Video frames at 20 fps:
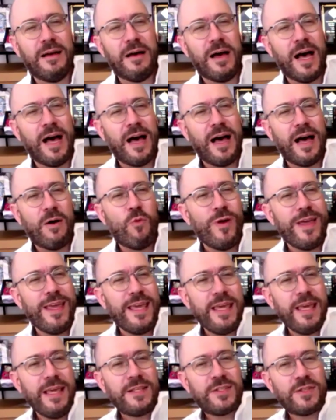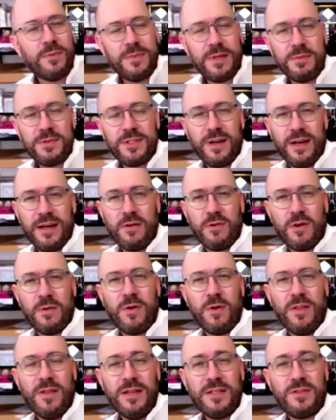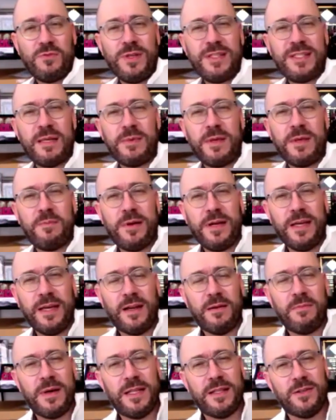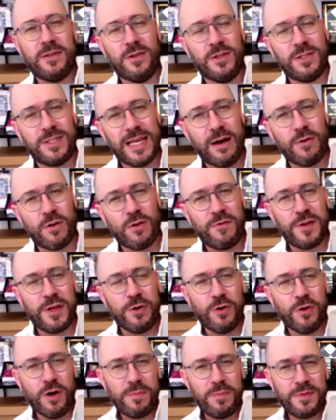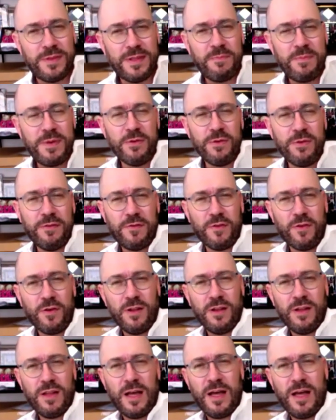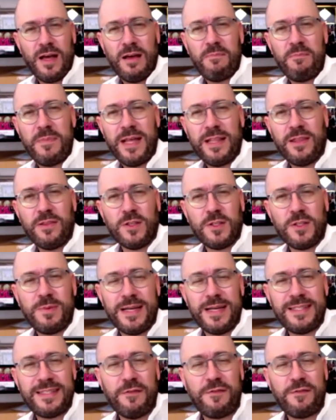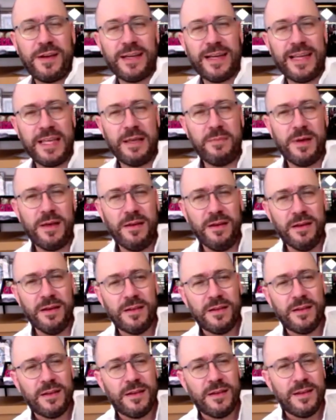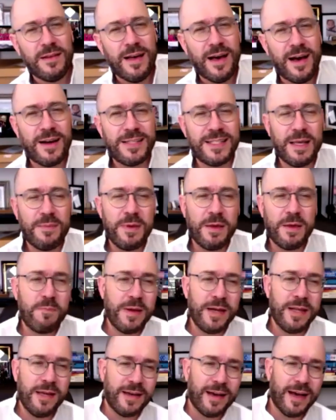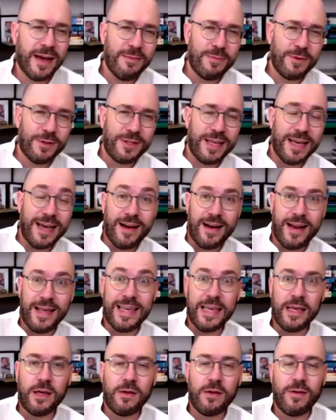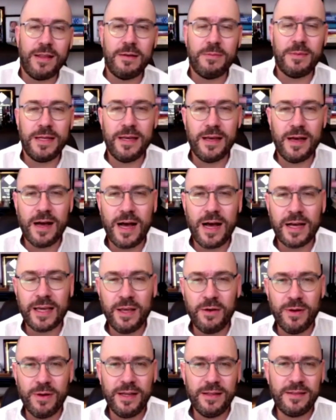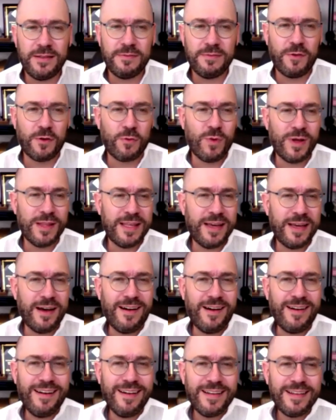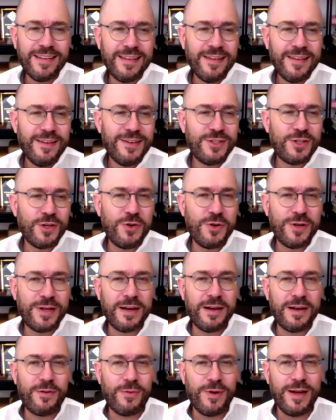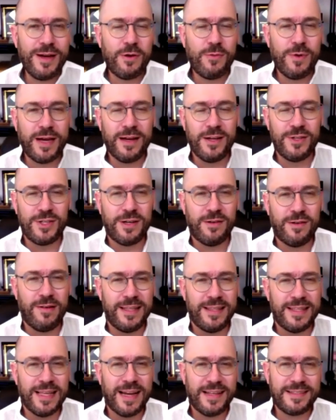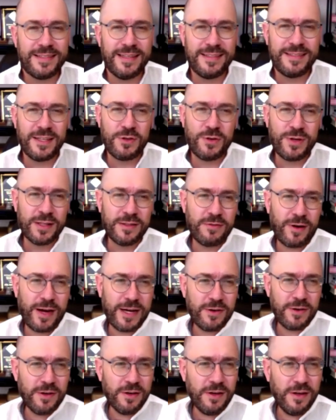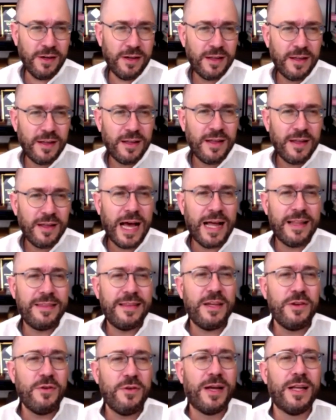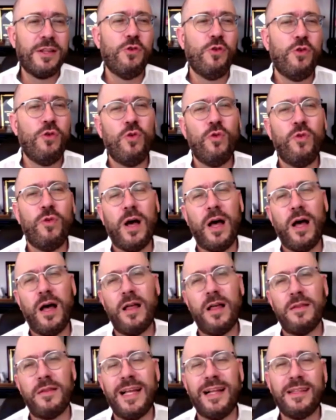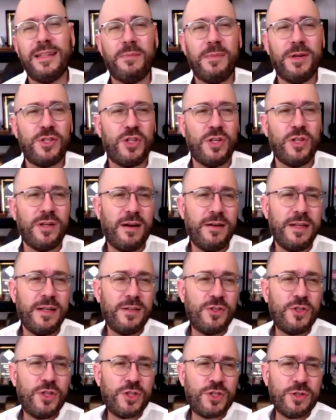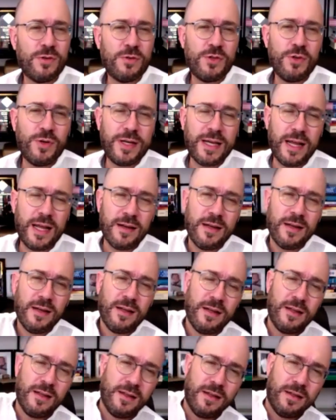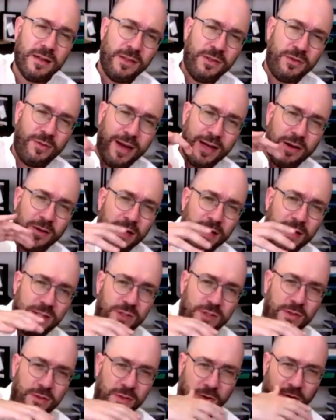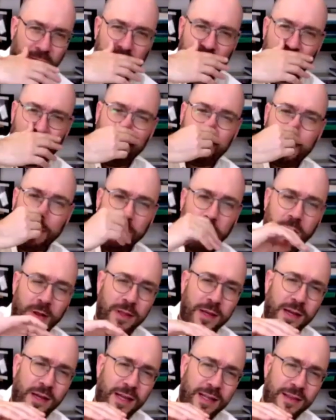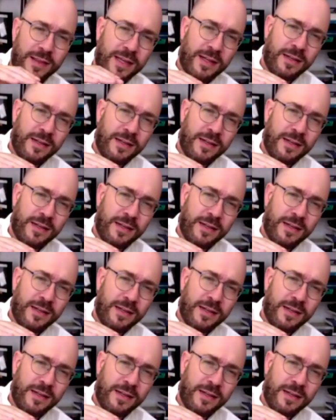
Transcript: Uh, we sometimes train our models with semi-empirical methods out of Europe. The beautiful uh, methods by Stefan Grimme are semi-empirical, but they are like incredibly accurate for what they are. So you can really quickly generate data sets that you can train on. And then you can do uh, Delta machine learning, Jishnu. You can train on a, on a cheaper model and